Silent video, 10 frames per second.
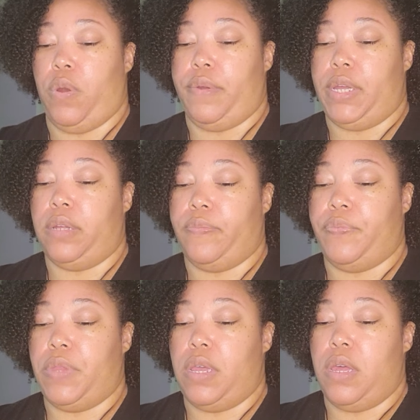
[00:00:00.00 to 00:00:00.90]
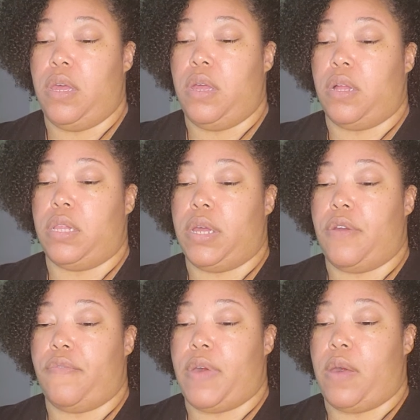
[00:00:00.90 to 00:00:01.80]
worry
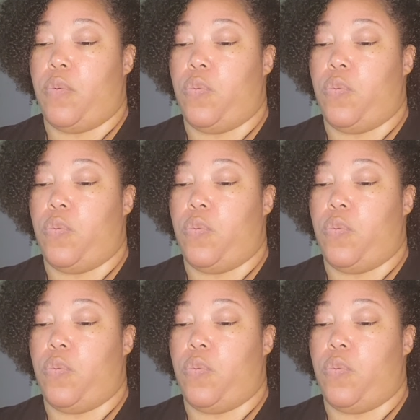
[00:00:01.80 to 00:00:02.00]
clarify